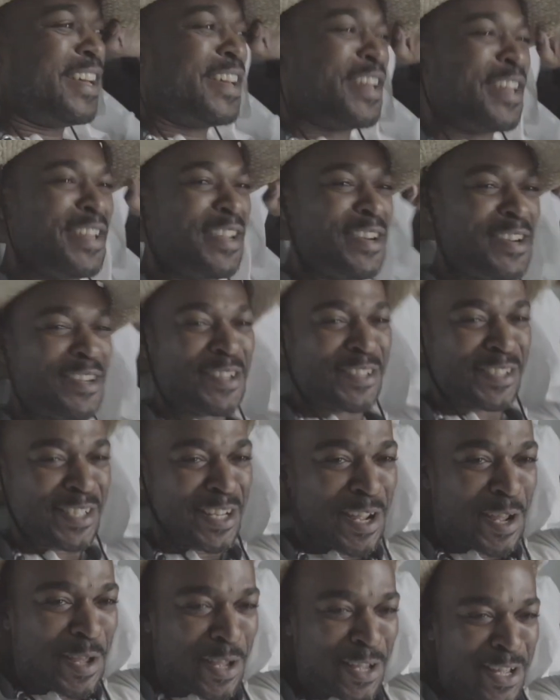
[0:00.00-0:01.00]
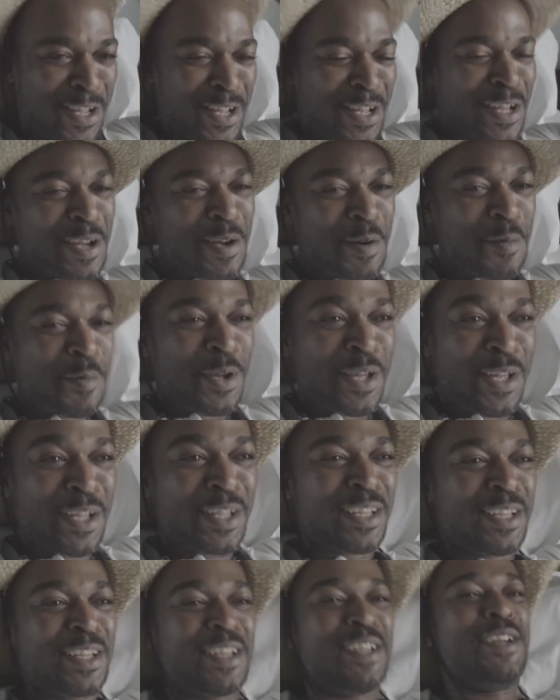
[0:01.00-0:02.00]
You know what I'm saying?
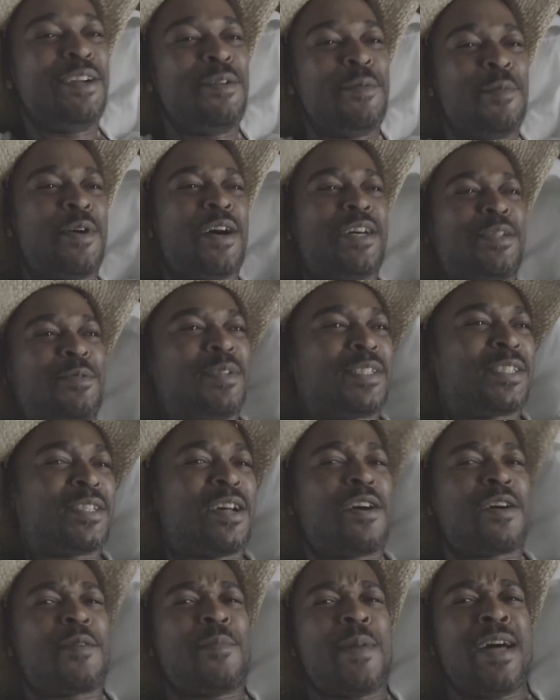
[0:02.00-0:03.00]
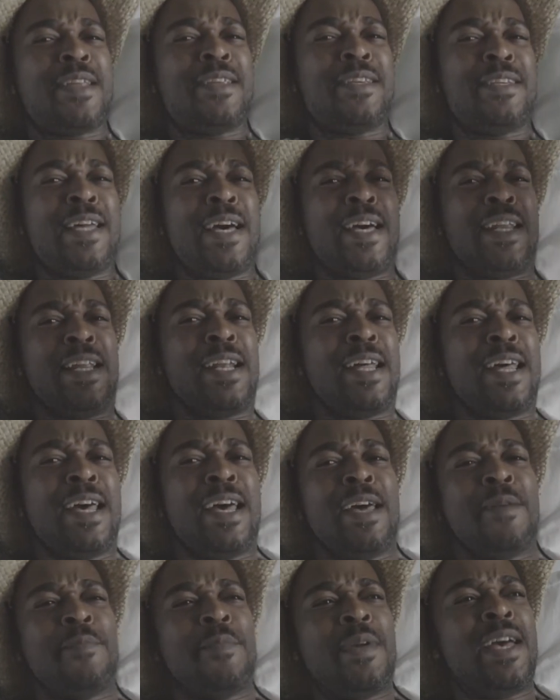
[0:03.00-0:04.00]
You know, boys would talk about none of
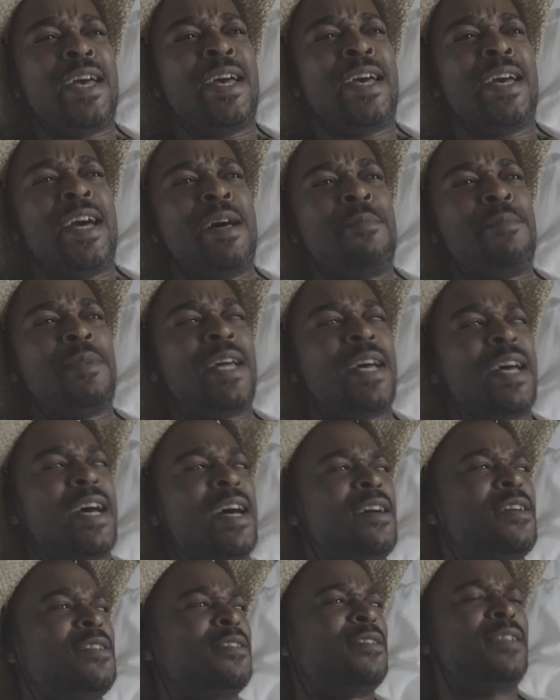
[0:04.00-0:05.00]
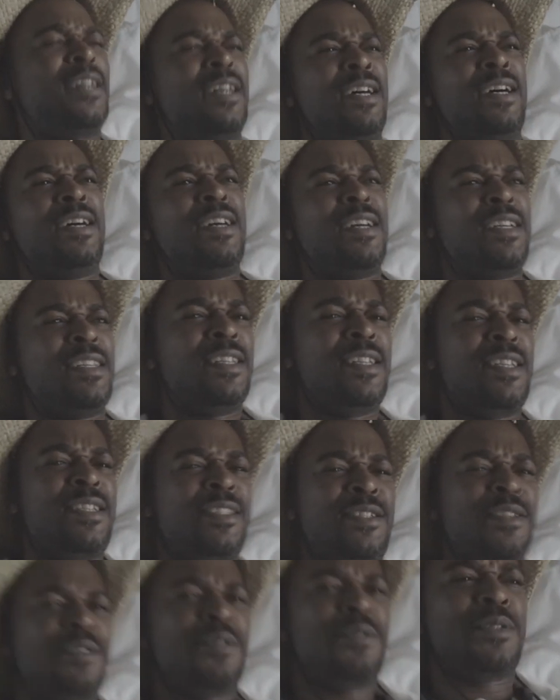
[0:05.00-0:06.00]
that, man. I'm like, oh,
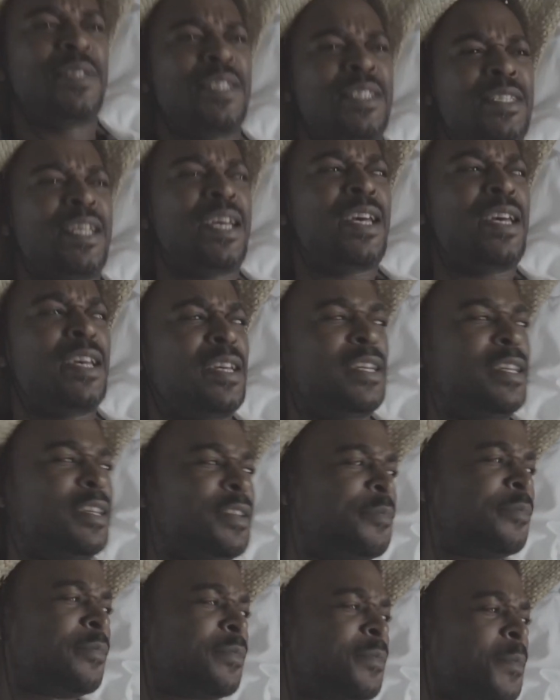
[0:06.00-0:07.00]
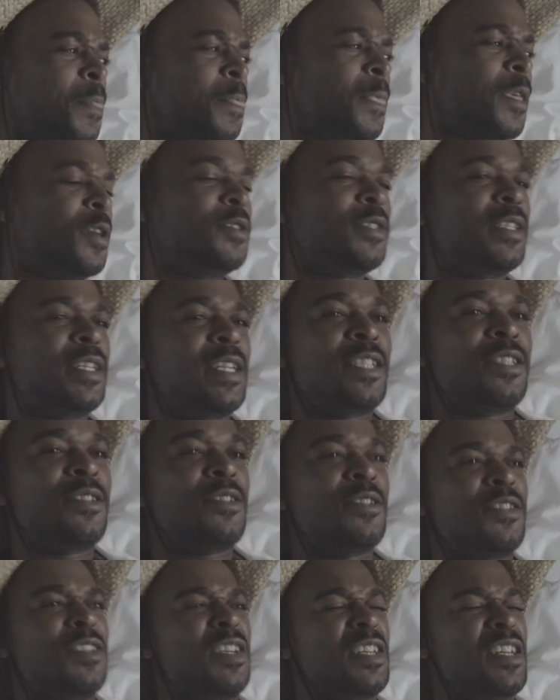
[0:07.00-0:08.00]
these dudes today. You say that
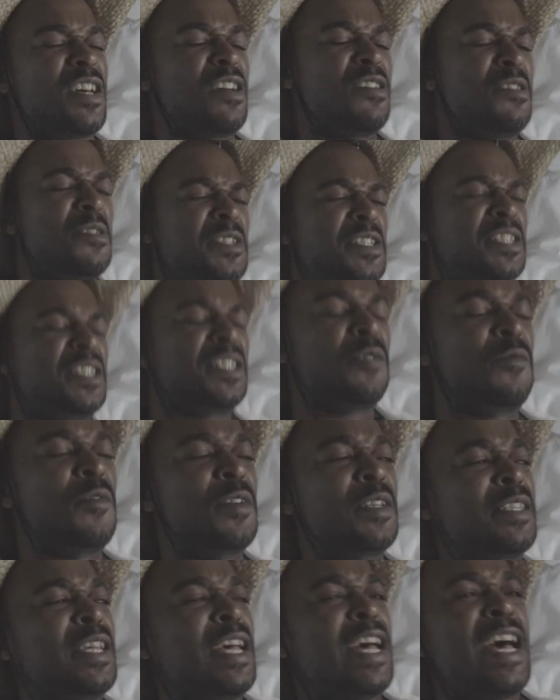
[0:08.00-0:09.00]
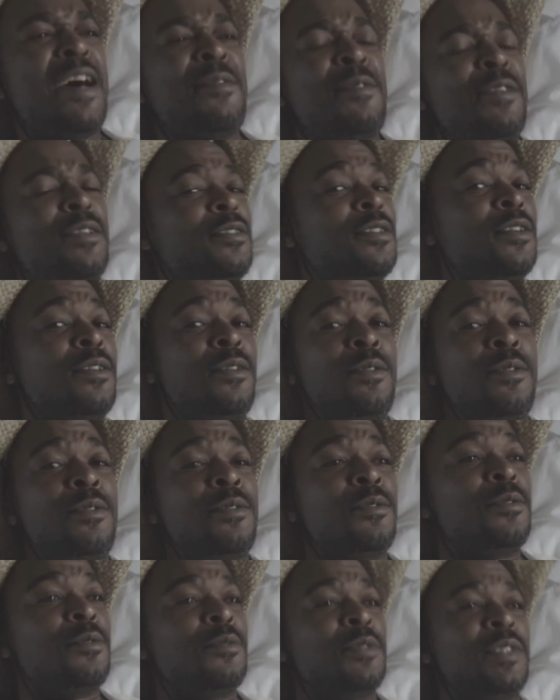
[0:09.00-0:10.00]
to a chick, oh, it's a different time.
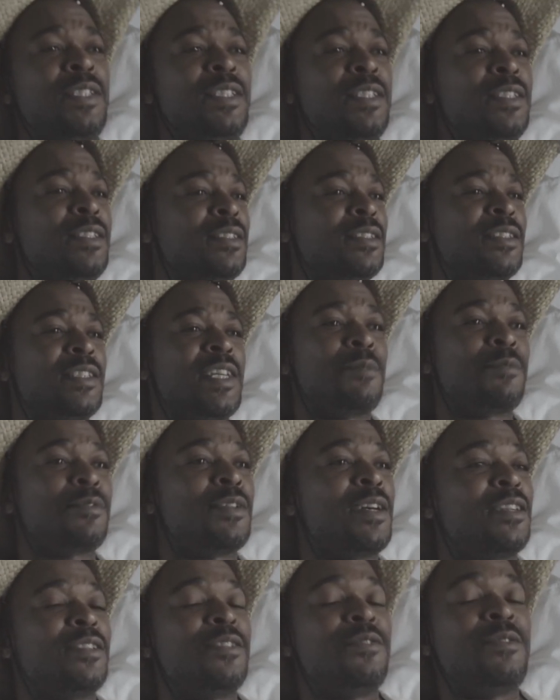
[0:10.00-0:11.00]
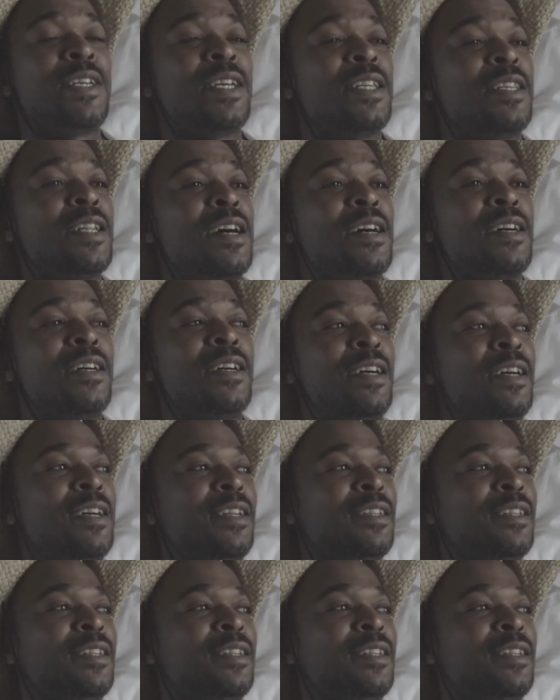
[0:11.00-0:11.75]
No, see, stop trying. You cannot.